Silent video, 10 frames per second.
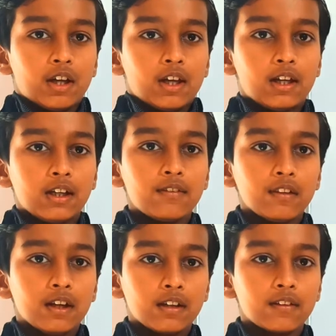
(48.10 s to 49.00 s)
It
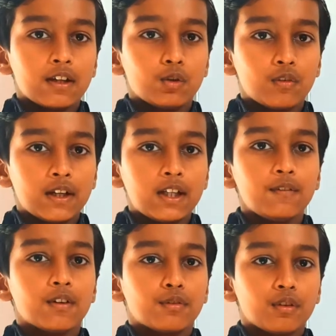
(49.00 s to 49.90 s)
is an innovative
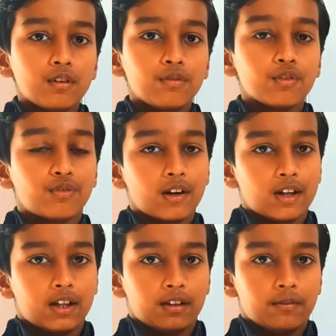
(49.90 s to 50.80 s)
resource for
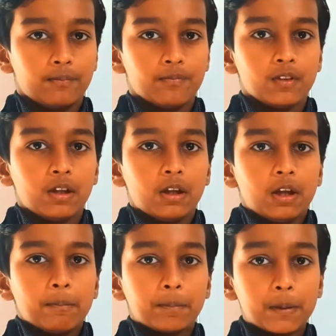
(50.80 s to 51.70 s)
funding.
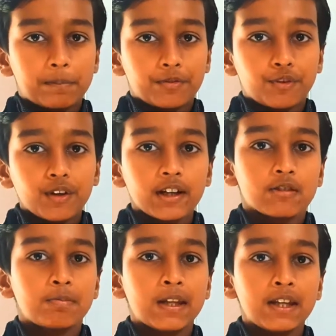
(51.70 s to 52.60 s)
But before I
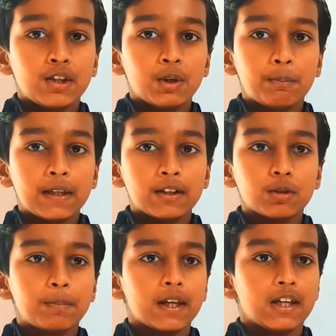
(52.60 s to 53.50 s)
explain you
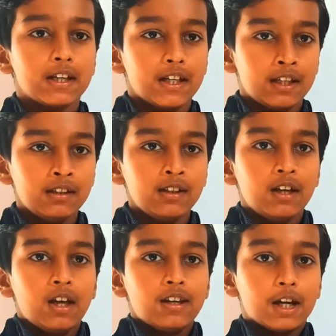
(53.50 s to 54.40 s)
peer-to-peer lending,
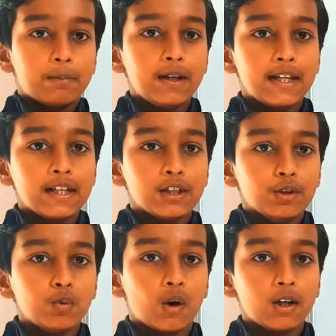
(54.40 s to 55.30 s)
let me tell
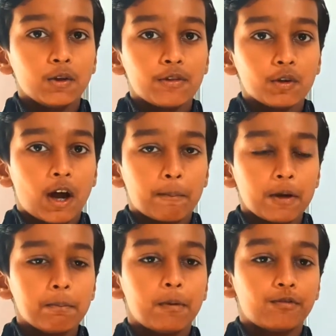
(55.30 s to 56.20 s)
you what used to
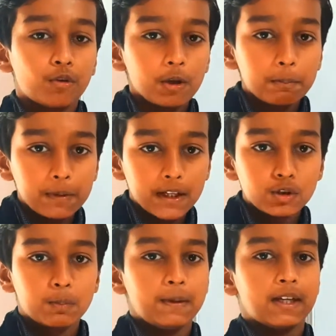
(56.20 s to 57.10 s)
happen before
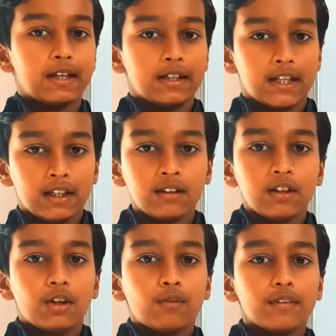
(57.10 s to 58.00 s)
peer-to-peer lending
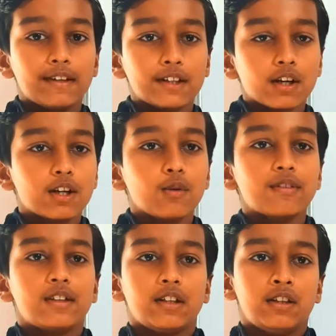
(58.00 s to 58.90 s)
was introduced
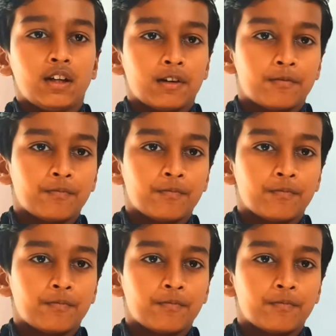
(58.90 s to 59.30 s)
in India.